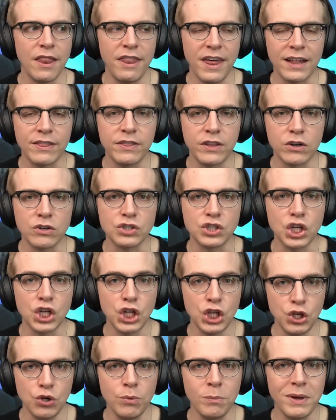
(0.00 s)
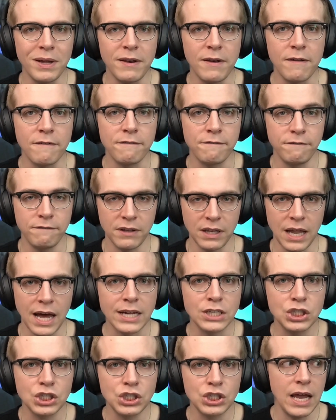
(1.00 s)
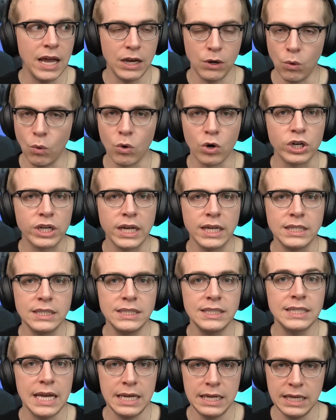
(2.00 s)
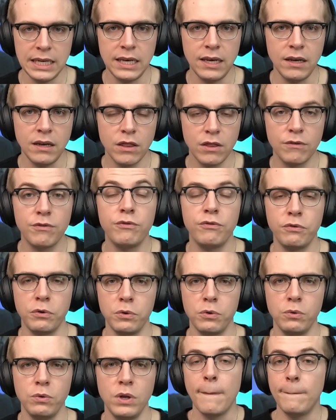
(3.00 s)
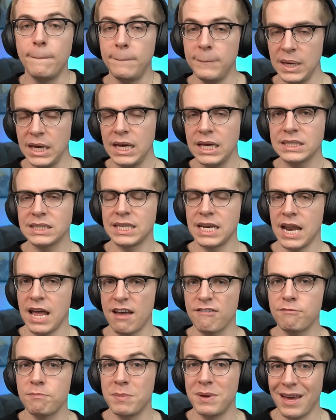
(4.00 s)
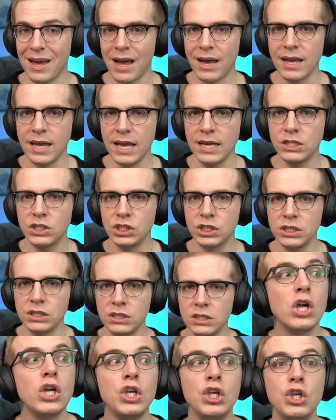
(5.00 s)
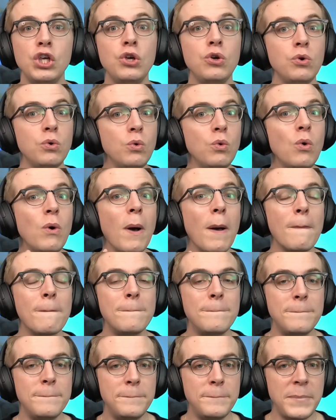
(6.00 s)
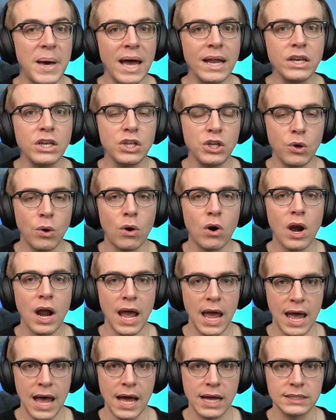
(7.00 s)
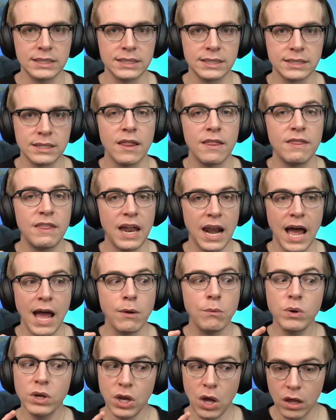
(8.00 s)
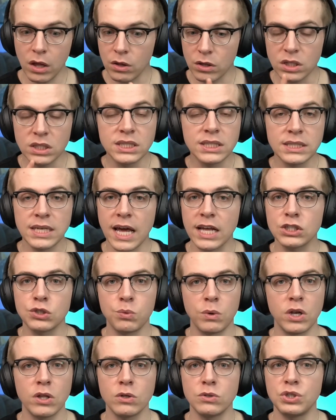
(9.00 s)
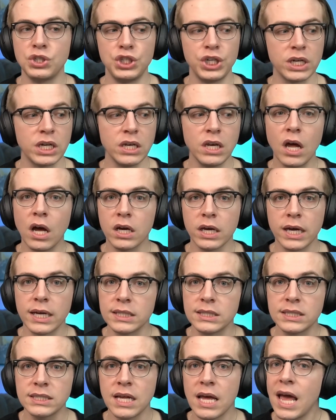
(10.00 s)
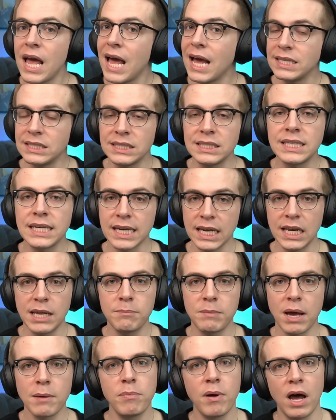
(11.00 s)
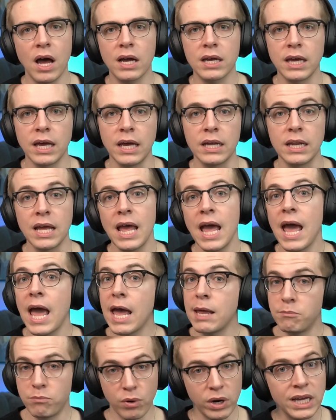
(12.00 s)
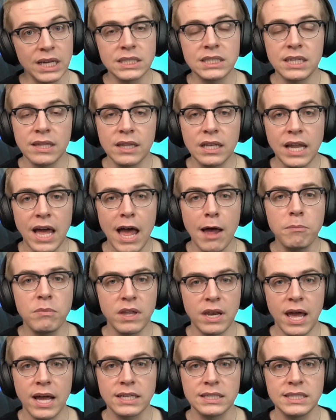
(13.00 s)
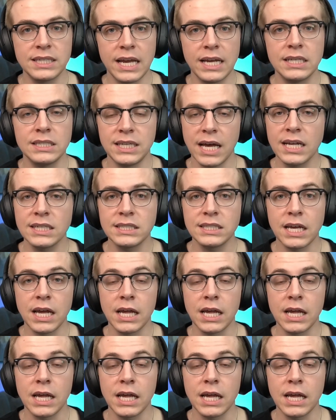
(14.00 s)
that there's human flesh and organs in the food, me as an FBI agent, you bet your ass that I would snatch one of those chicken nuggets and stick it in my pocket and bring it to the lab the next day to test